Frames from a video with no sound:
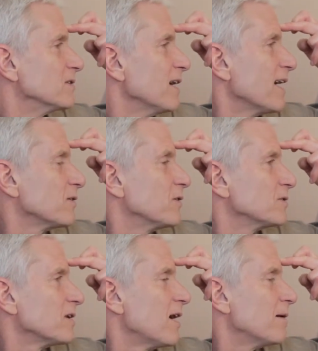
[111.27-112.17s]
The angle
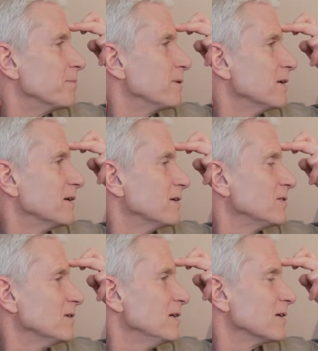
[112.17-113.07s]
goes up
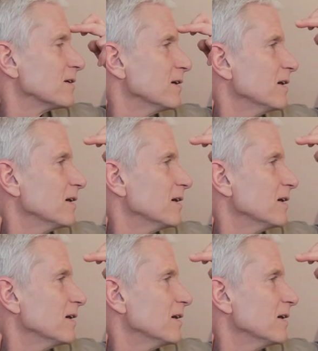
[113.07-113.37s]
to here.